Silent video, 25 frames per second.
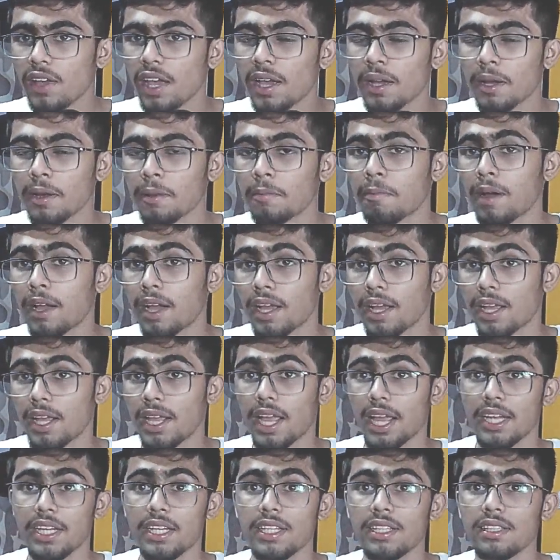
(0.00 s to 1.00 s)
by
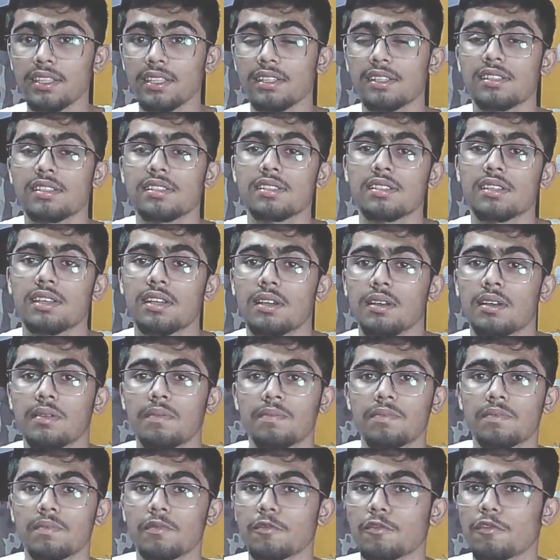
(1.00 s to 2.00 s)
ending this
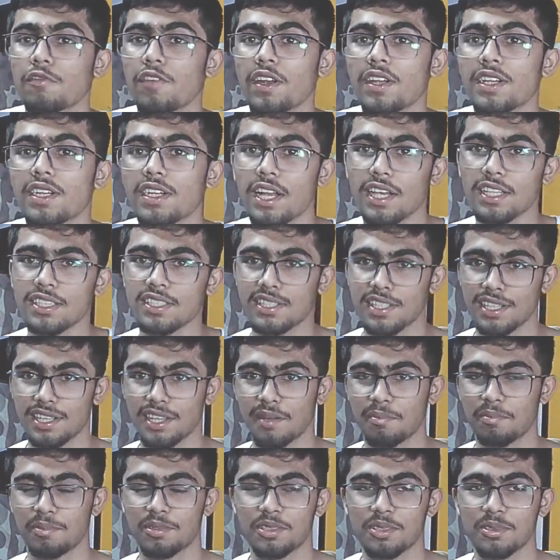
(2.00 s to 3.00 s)
fantastic
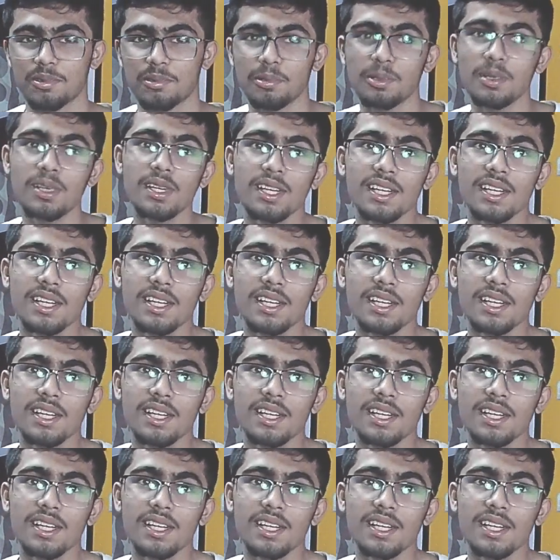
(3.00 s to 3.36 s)
episode,